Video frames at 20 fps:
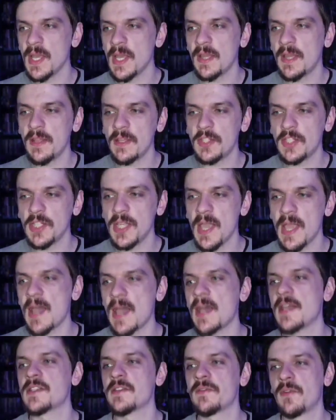and then she
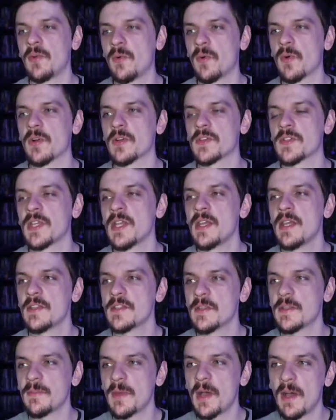has, of course,
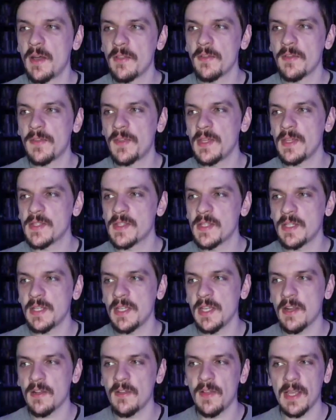some other things in
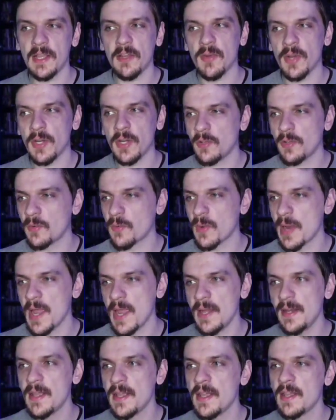here like critical
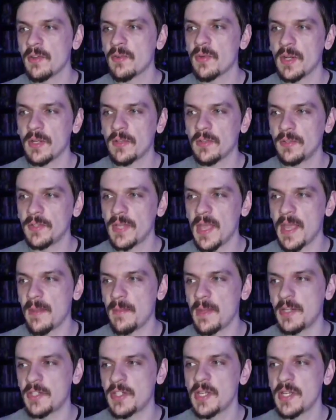rate, critical
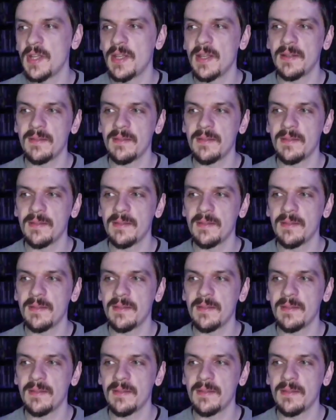damage.